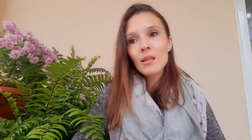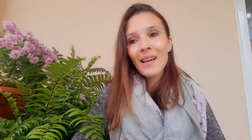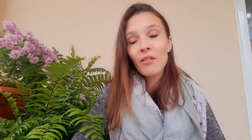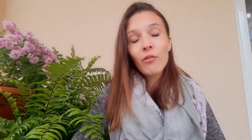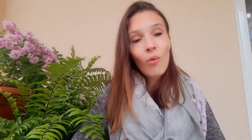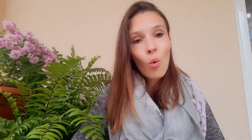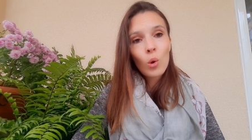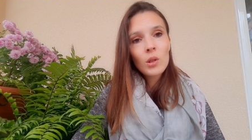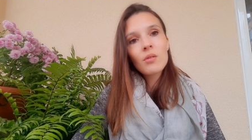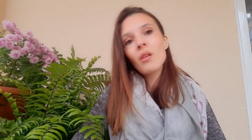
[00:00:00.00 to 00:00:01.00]
like
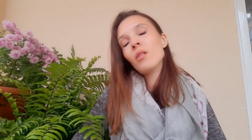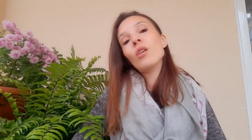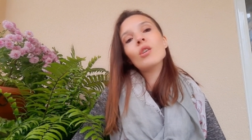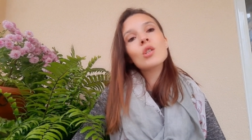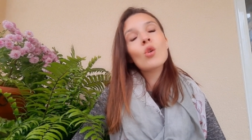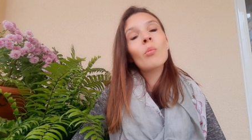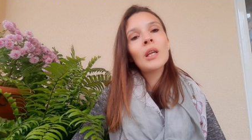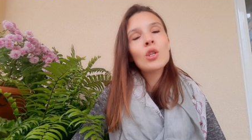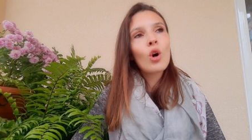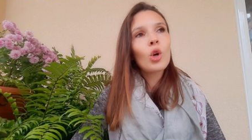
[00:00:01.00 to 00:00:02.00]
fault that there are so
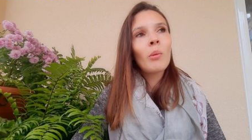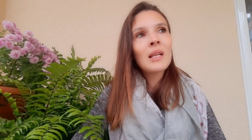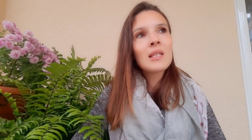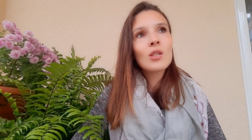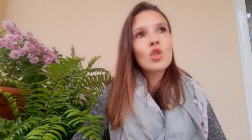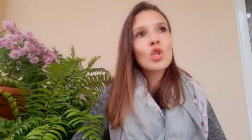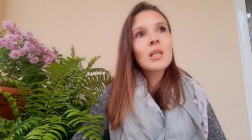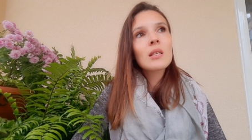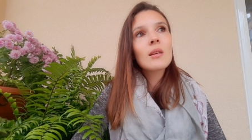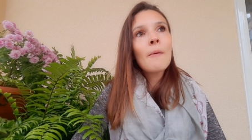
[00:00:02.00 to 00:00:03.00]
many documents. It's just